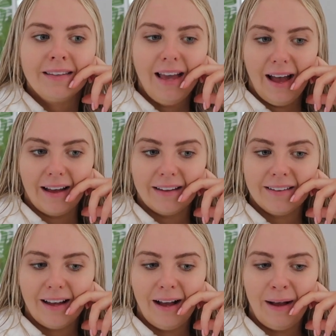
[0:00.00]
yeah,
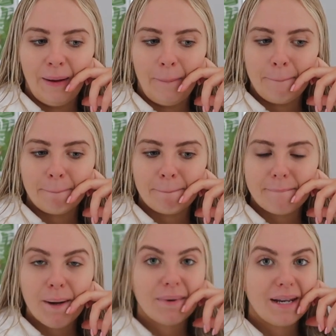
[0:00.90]
um,
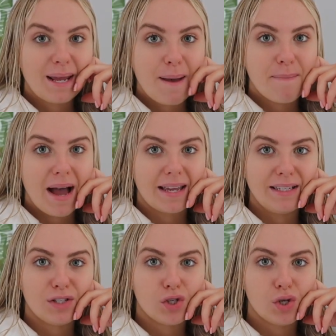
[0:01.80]
I'm gonna get back
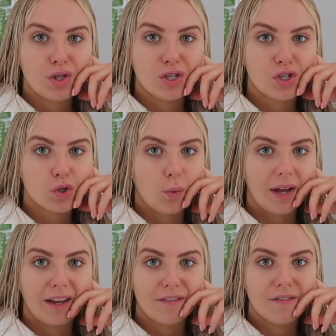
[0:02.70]
into the
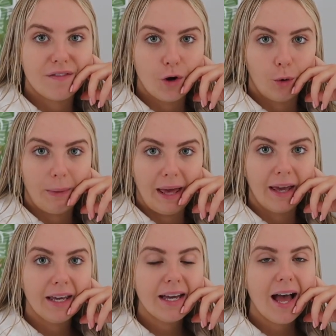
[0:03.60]
swing of
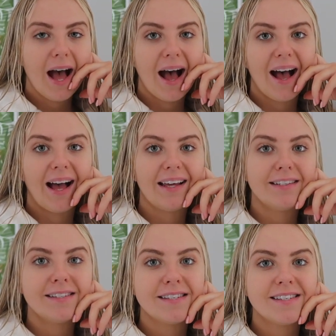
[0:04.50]
filming,
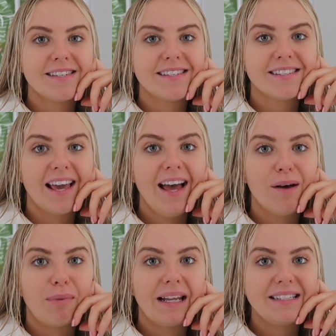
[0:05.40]
and
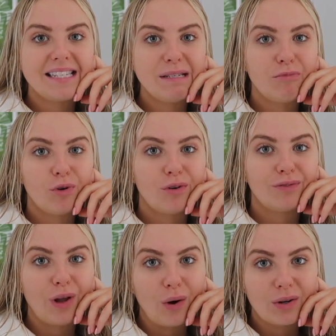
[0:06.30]
yeah, plenty more
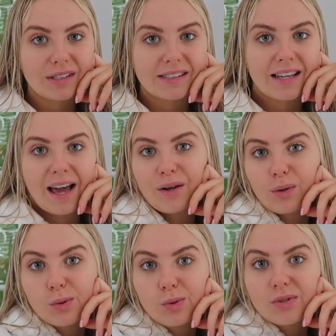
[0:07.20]
vlogs and
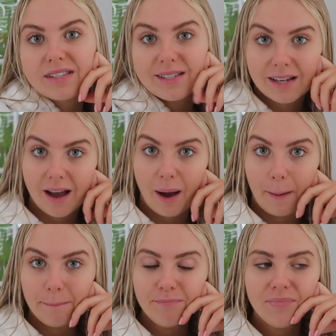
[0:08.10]
hauls to
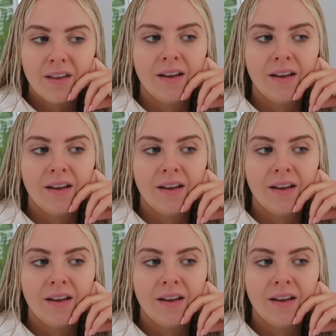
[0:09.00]
come.